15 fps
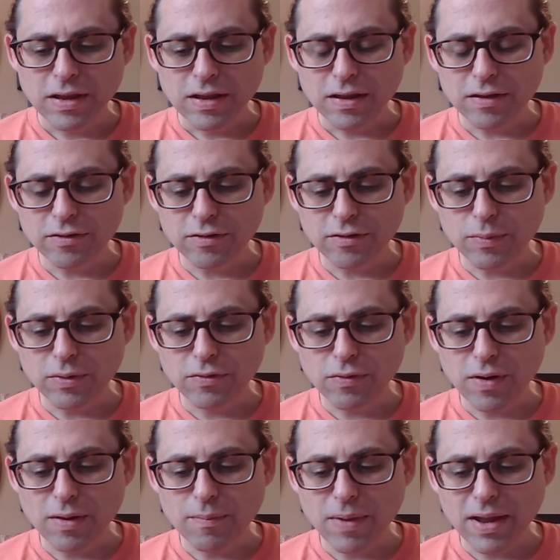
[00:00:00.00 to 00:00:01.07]
is to
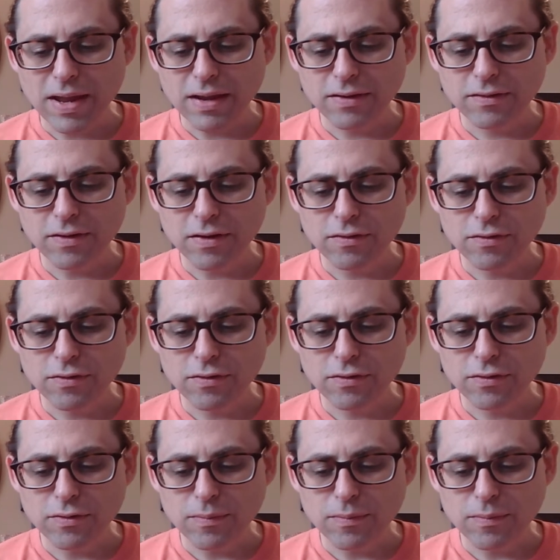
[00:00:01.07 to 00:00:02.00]
betray my ancestors,